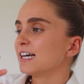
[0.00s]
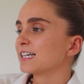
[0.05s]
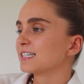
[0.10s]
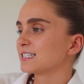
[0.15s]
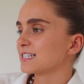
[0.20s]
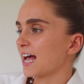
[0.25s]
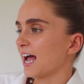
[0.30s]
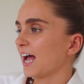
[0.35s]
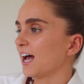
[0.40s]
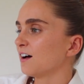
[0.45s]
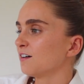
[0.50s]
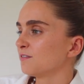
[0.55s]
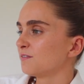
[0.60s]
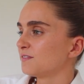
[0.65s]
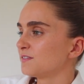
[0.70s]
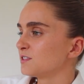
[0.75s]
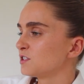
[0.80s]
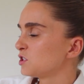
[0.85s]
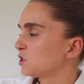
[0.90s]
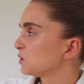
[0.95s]
because I
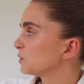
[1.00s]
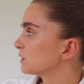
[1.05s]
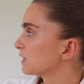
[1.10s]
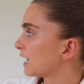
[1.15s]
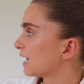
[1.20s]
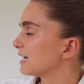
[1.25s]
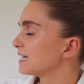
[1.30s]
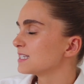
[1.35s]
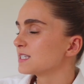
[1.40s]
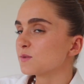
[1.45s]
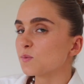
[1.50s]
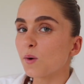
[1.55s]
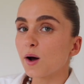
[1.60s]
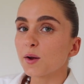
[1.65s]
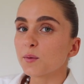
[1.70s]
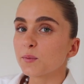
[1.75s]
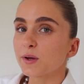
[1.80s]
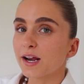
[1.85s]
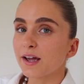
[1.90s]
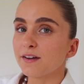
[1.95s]
have two lights,
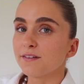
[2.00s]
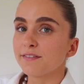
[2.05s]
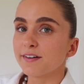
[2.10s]
one when I